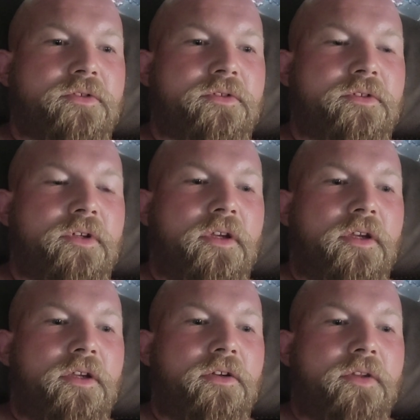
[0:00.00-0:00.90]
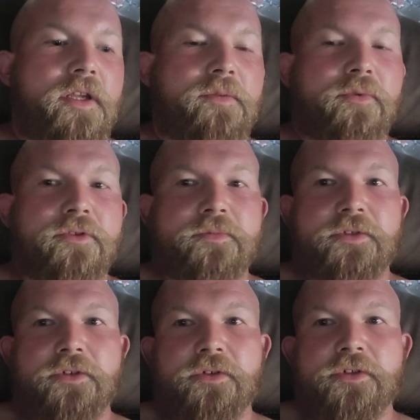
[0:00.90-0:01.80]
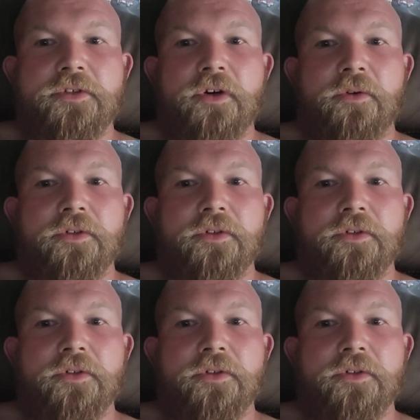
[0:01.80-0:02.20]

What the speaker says: And, they had to put some serious dough